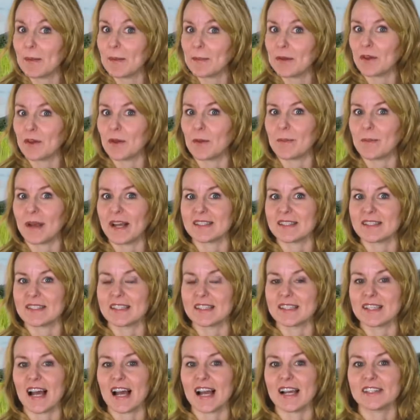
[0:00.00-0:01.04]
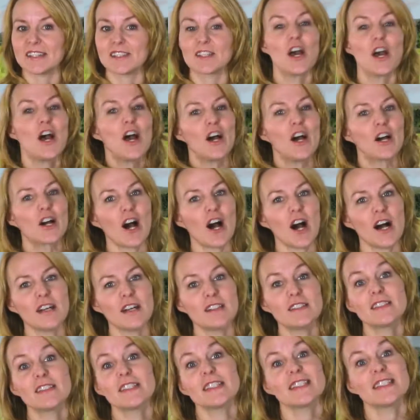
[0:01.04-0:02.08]
chemical pesticides
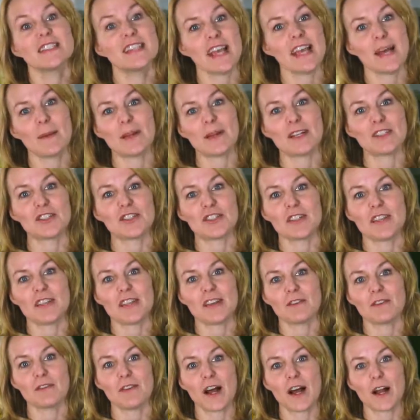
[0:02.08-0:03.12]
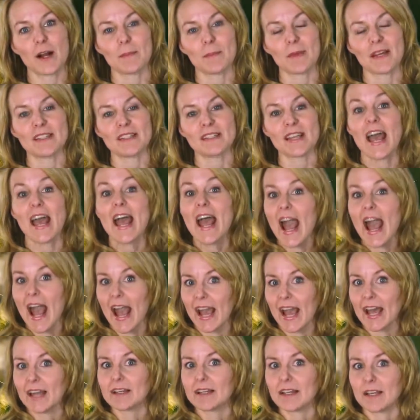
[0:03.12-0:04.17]
cause damage to the environment
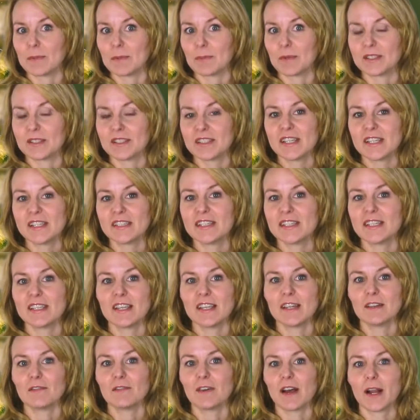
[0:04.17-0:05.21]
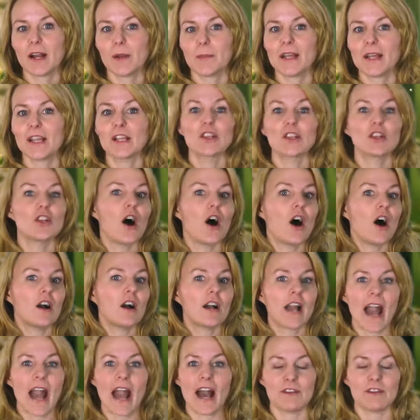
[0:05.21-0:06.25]
and can persist in the environment
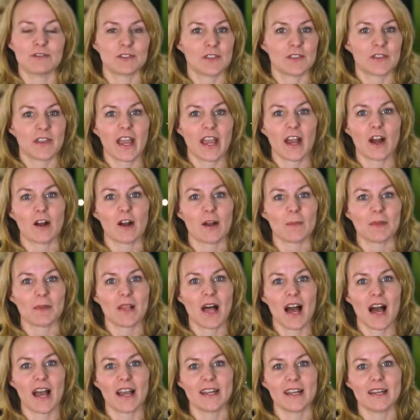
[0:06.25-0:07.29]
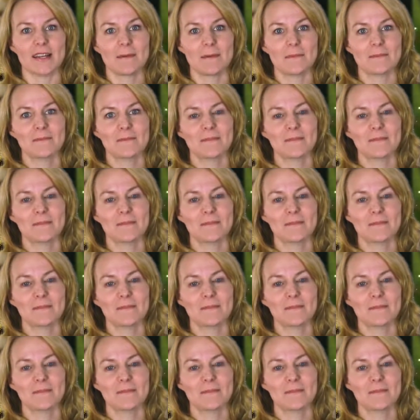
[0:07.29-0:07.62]
long after they are applied.